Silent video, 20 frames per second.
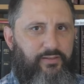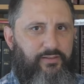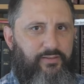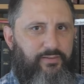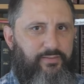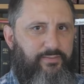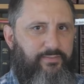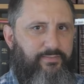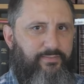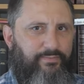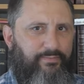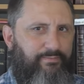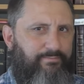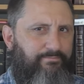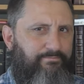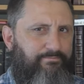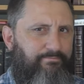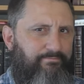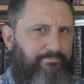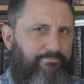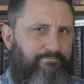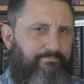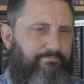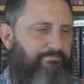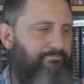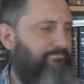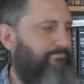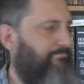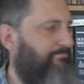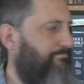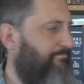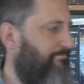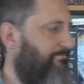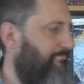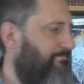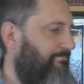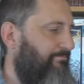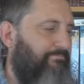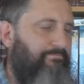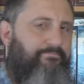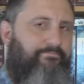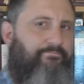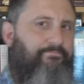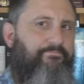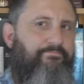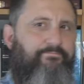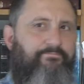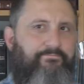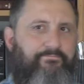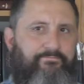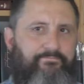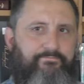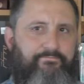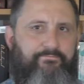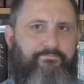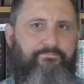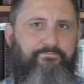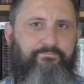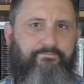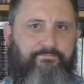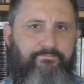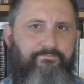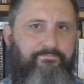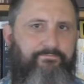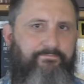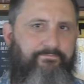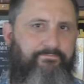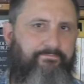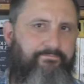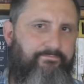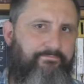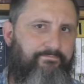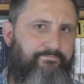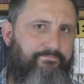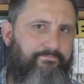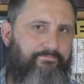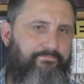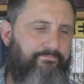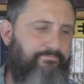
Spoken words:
(silence)